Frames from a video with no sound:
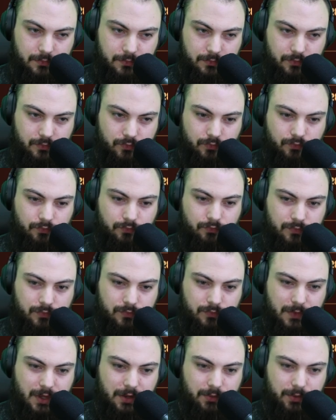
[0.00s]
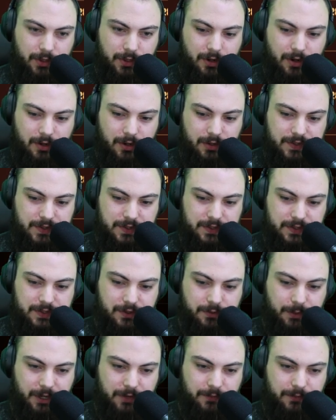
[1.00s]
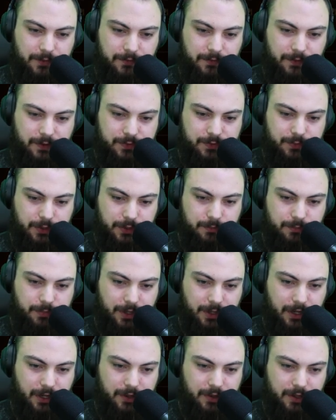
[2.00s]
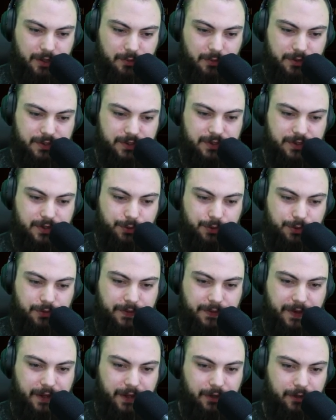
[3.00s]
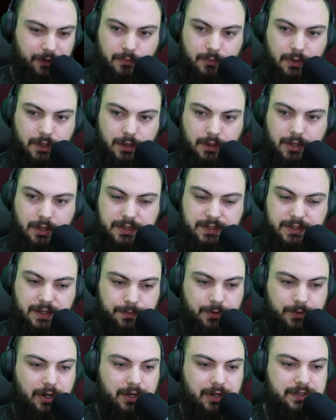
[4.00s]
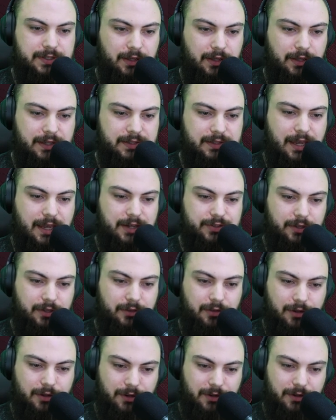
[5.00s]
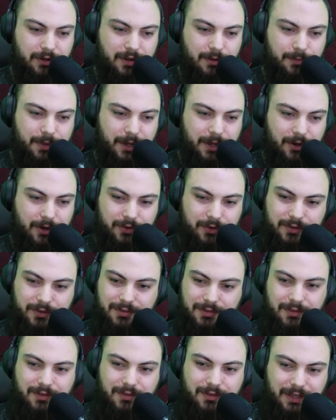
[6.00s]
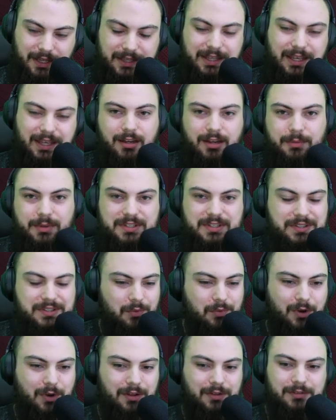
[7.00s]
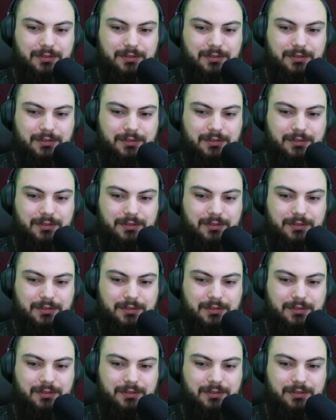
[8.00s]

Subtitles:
Really hard decision to make for the first one, but I think we'll just go with the fire. This upgrade is going to let us actually learn about like the enemies in the world.